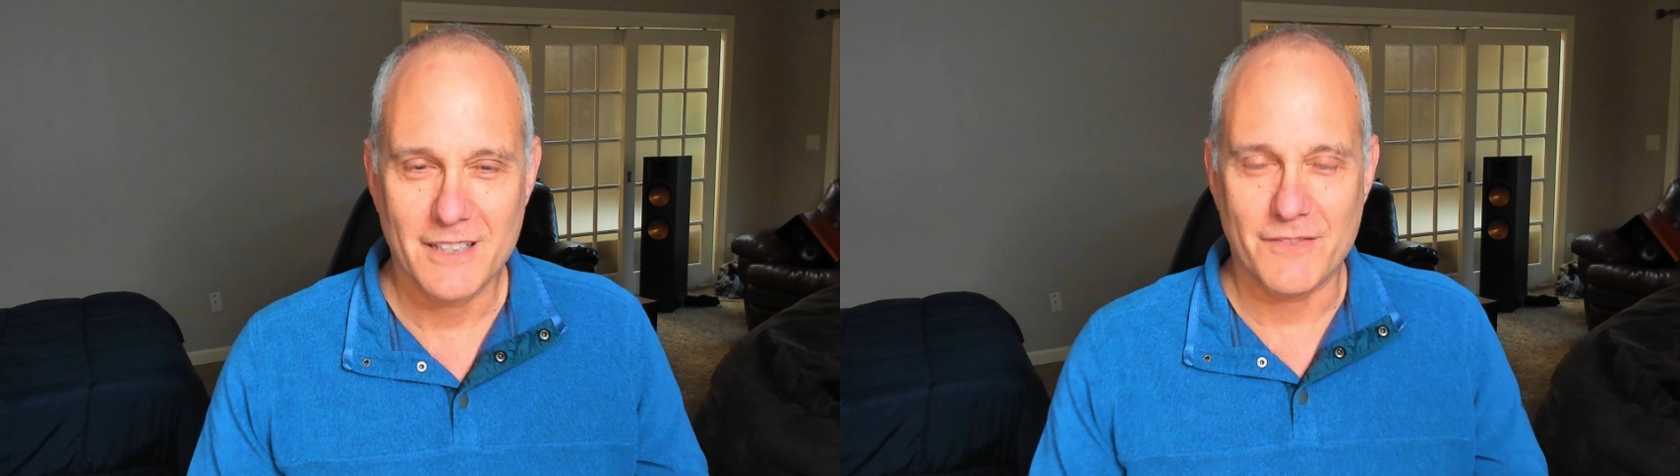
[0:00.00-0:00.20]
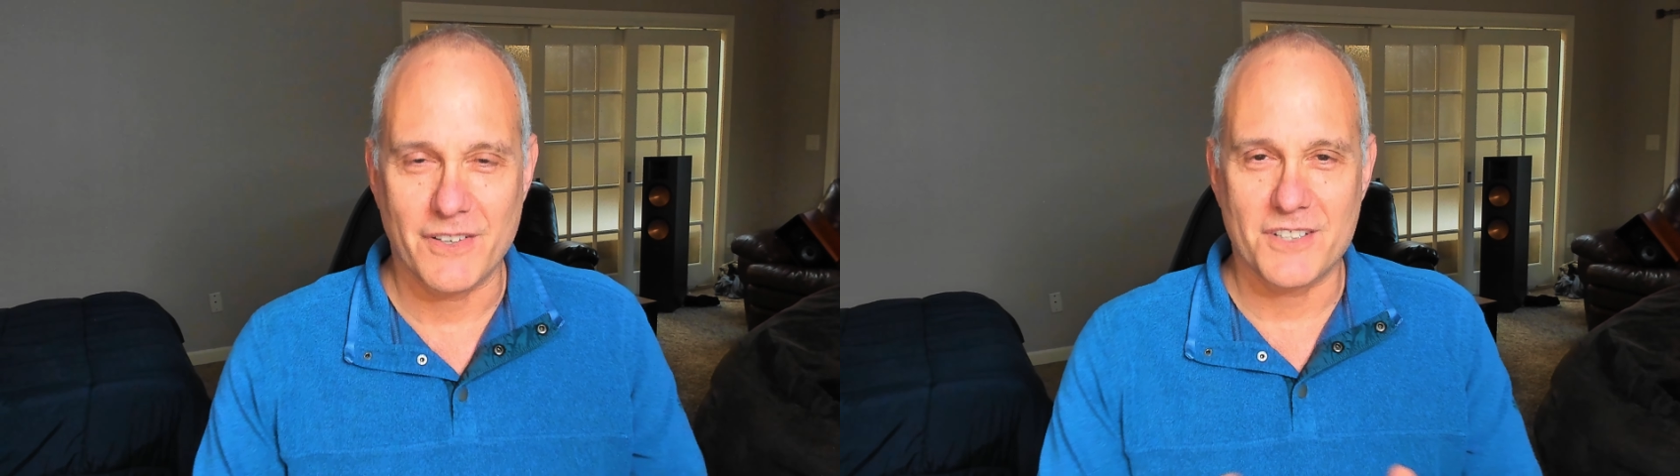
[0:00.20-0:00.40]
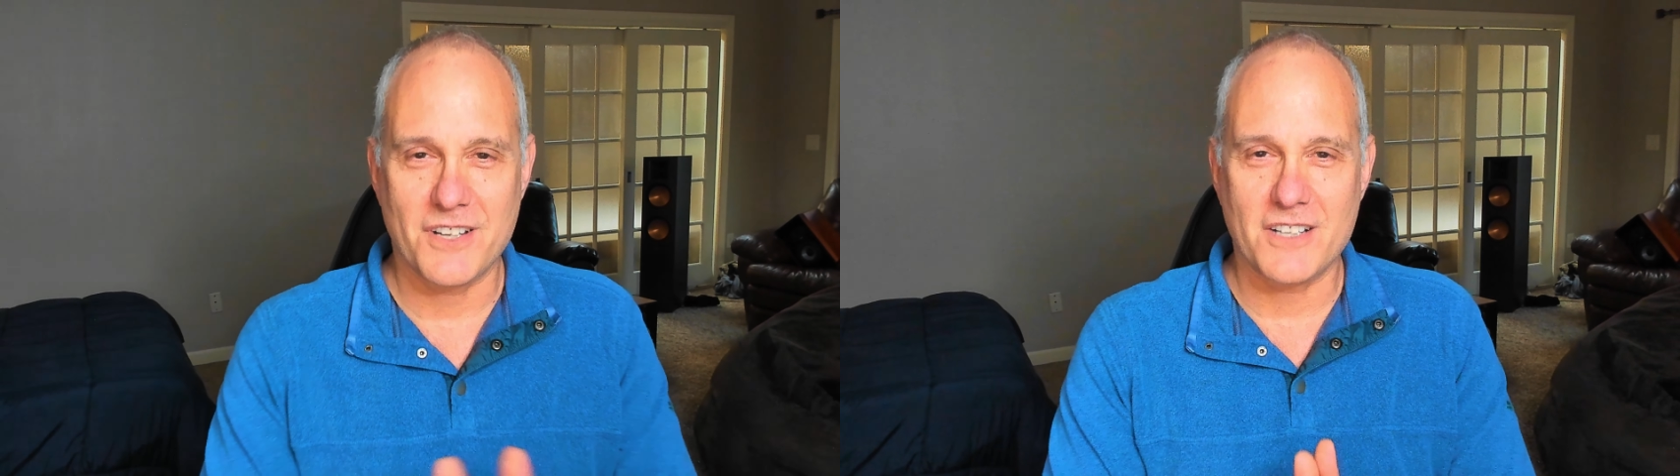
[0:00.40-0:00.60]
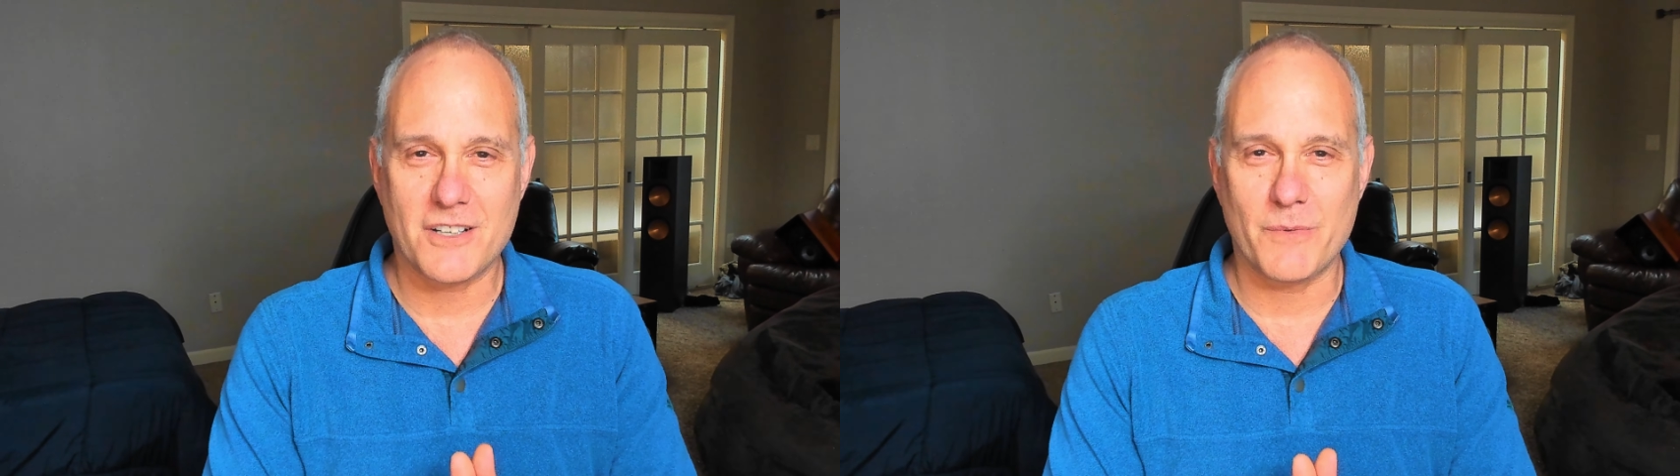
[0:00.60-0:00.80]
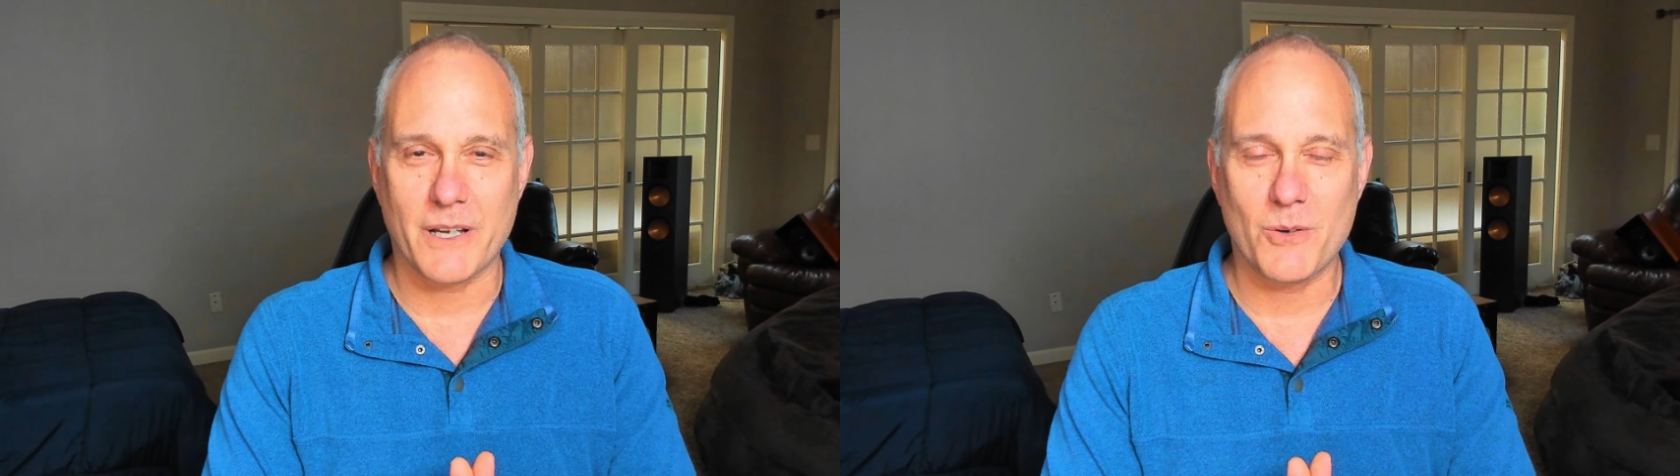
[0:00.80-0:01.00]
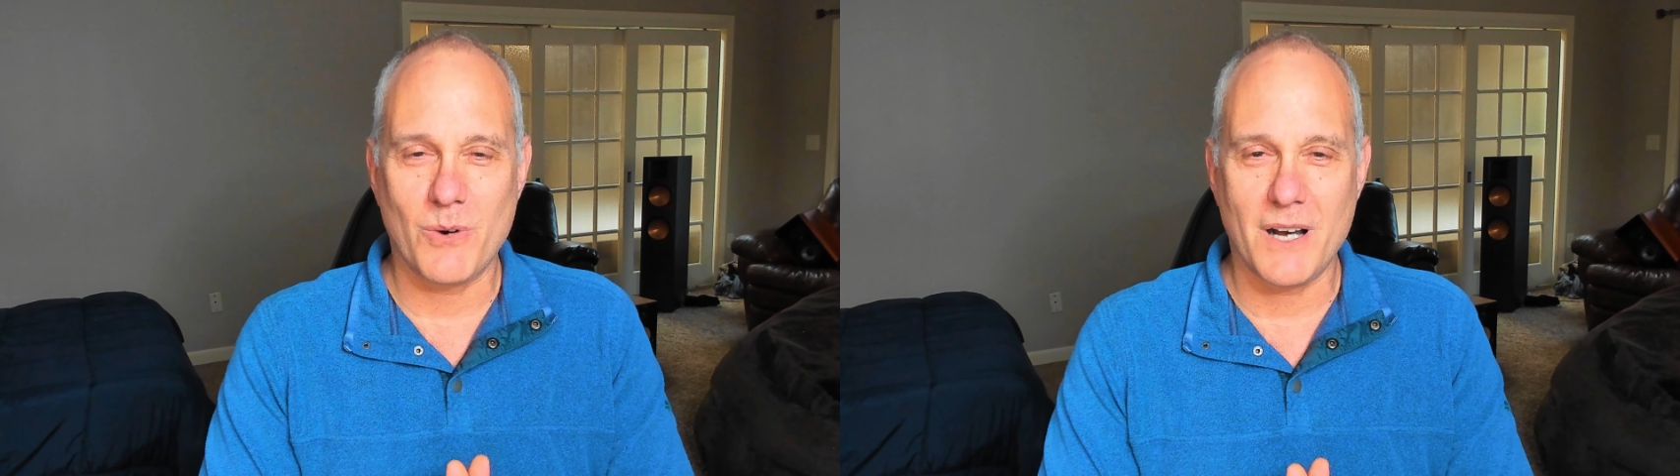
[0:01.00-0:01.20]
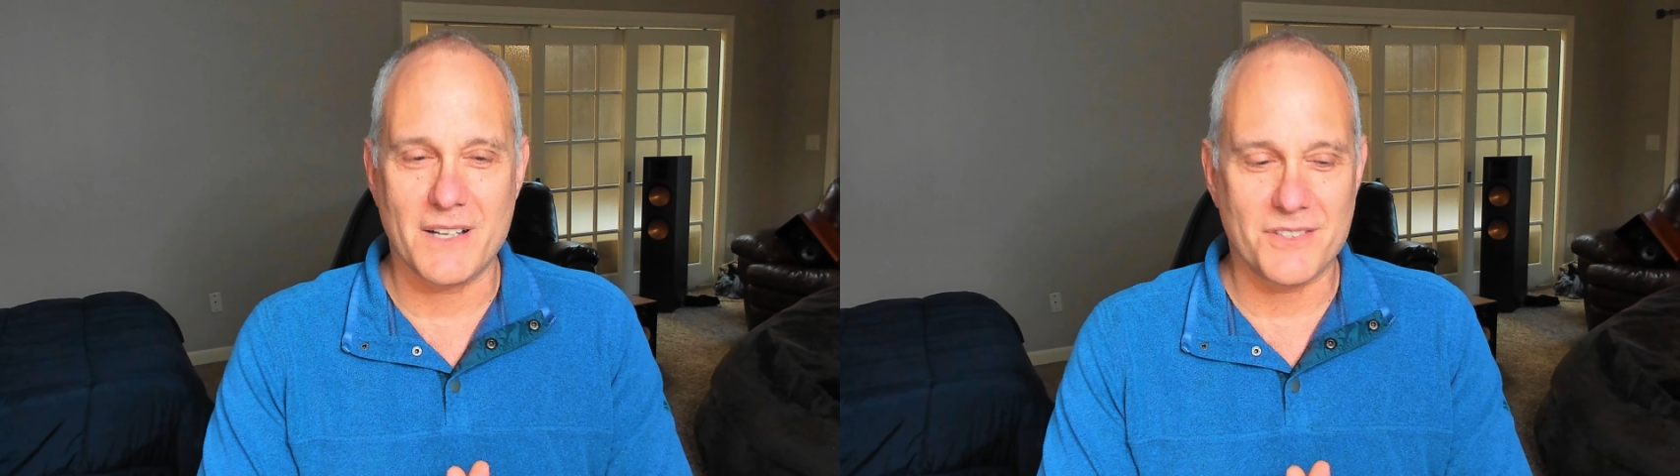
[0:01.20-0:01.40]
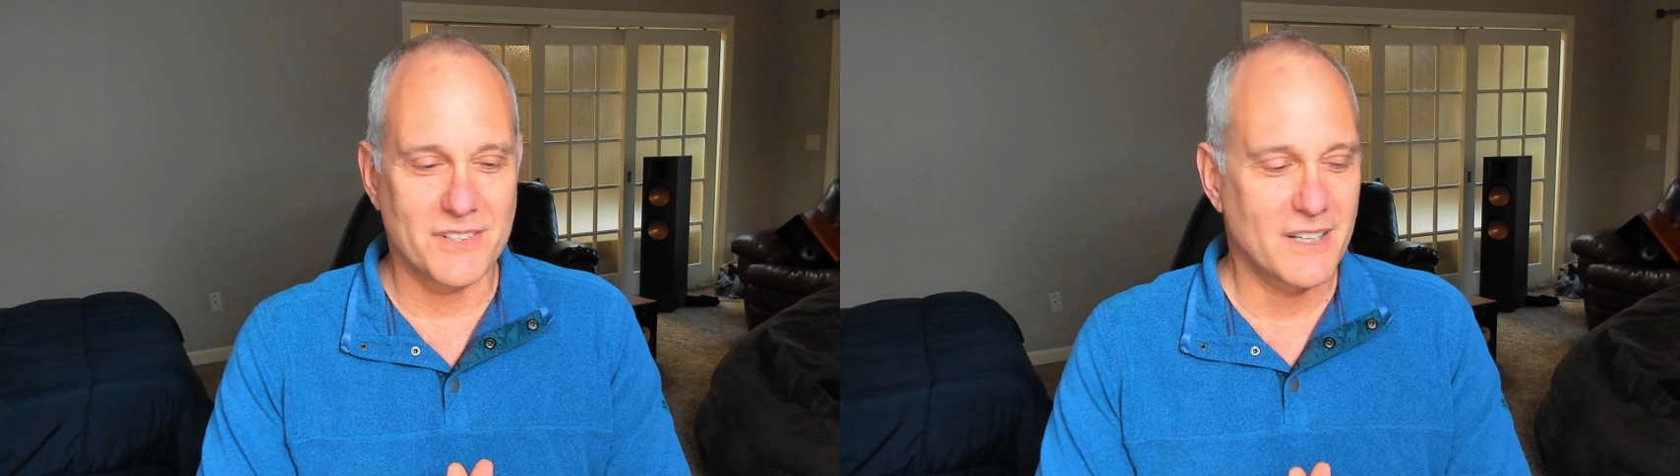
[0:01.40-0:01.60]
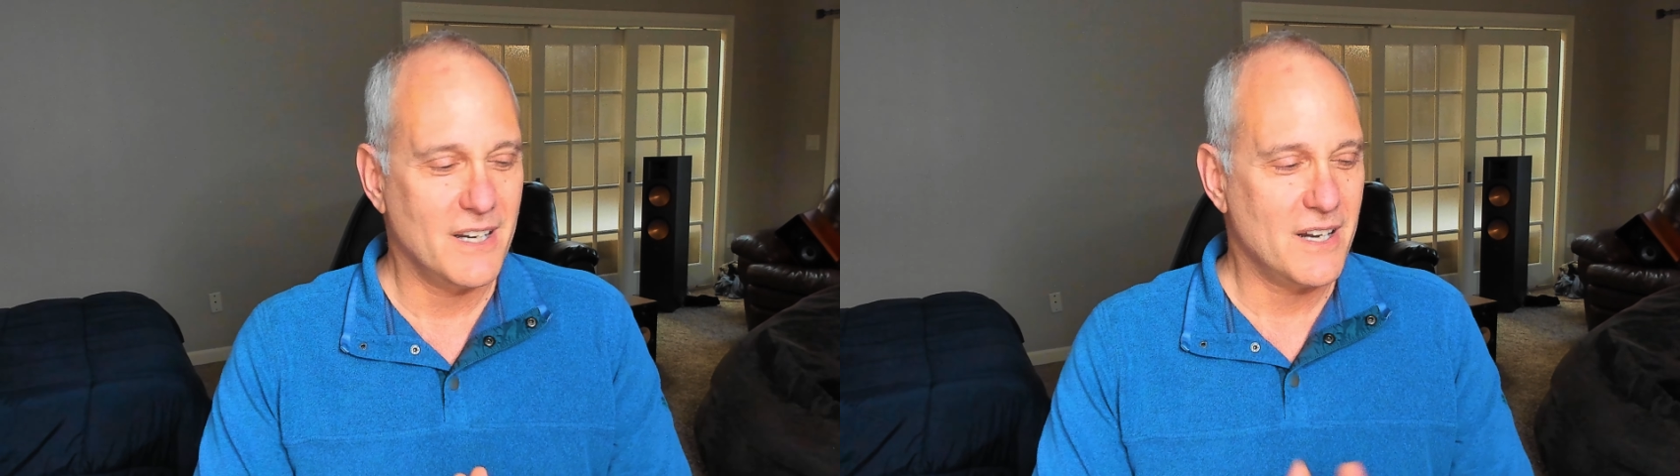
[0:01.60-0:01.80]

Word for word: for such a request